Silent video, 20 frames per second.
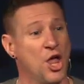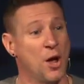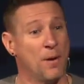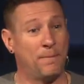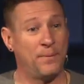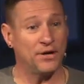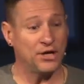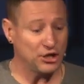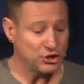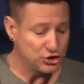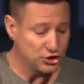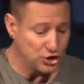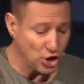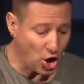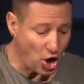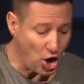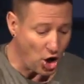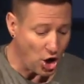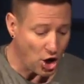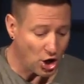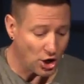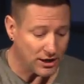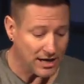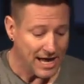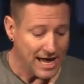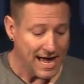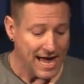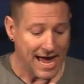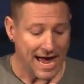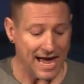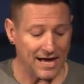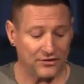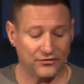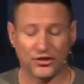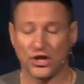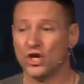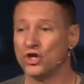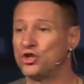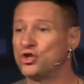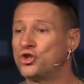But a dog has
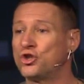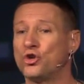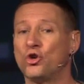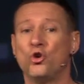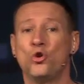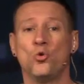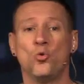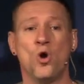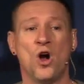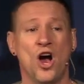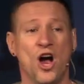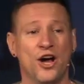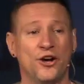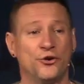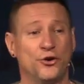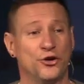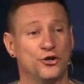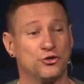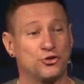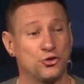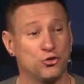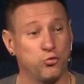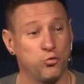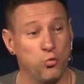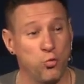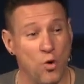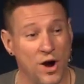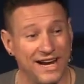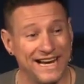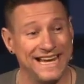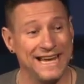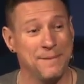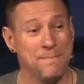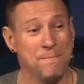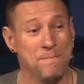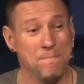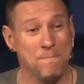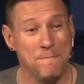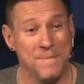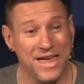220
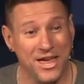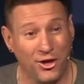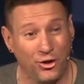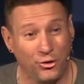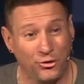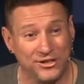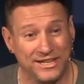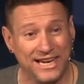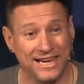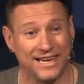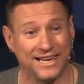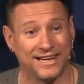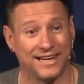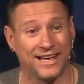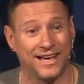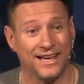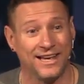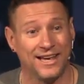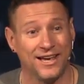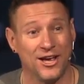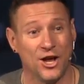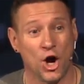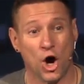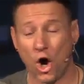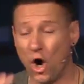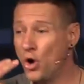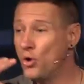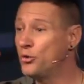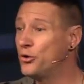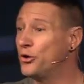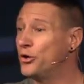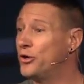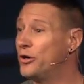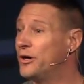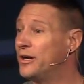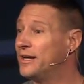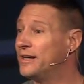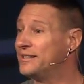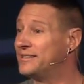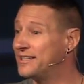million odor
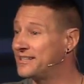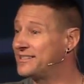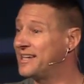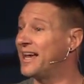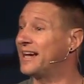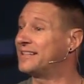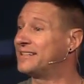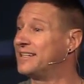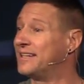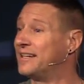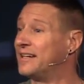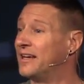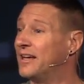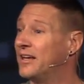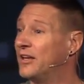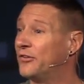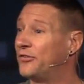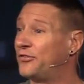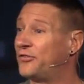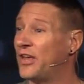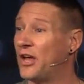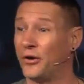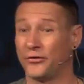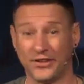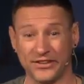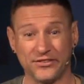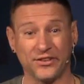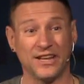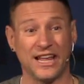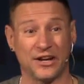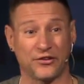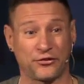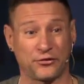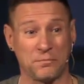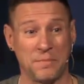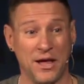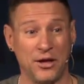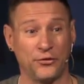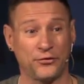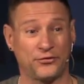detecting cells. That's a lot of
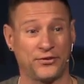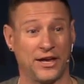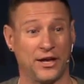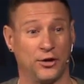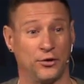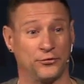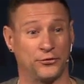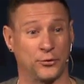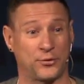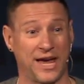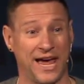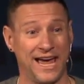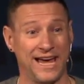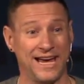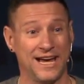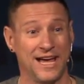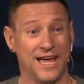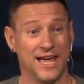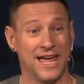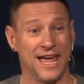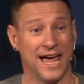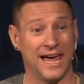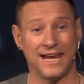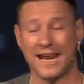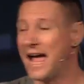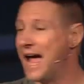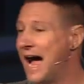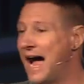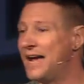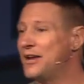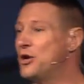smell cells, okay? And I